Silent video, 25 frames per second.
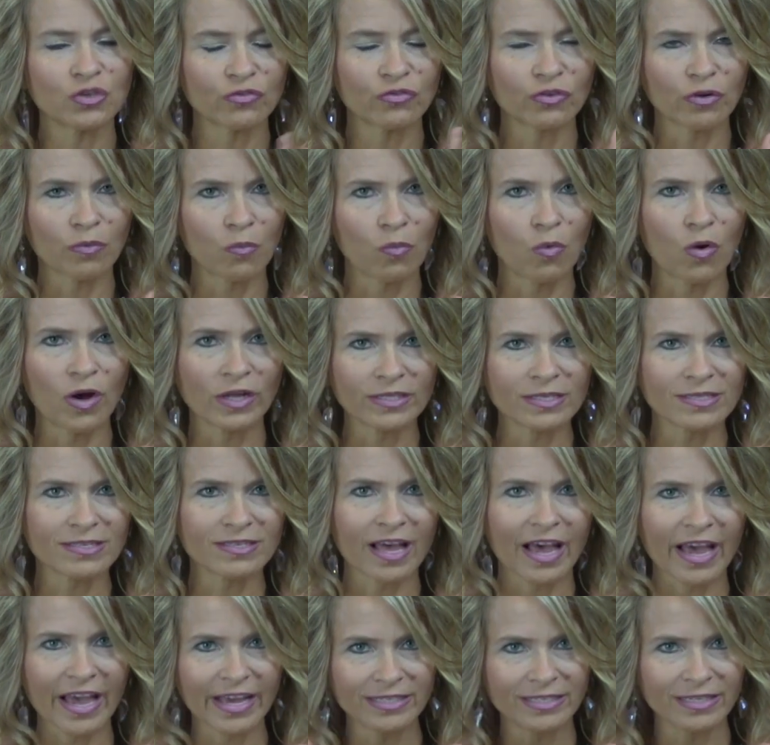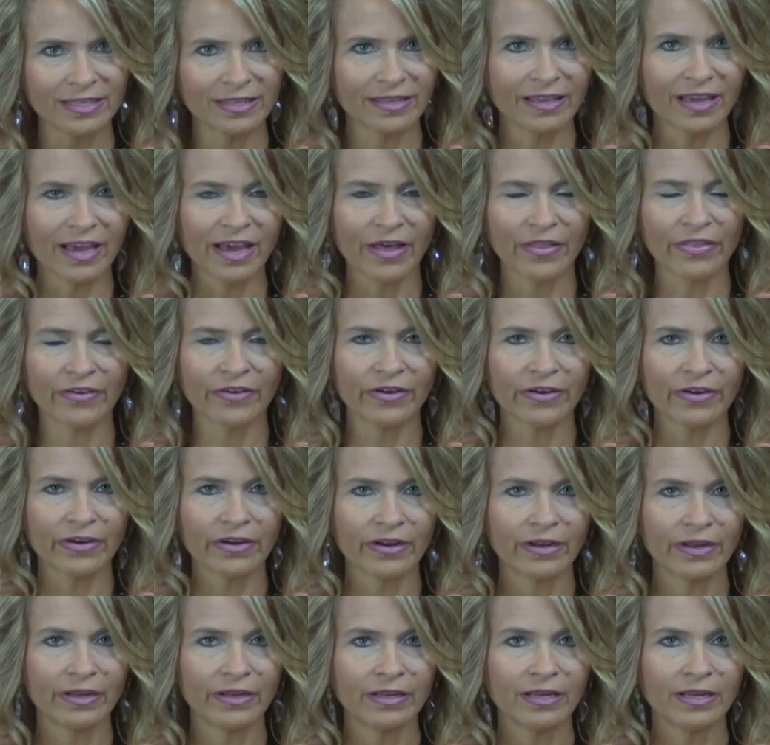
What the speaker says: you from one side to the other,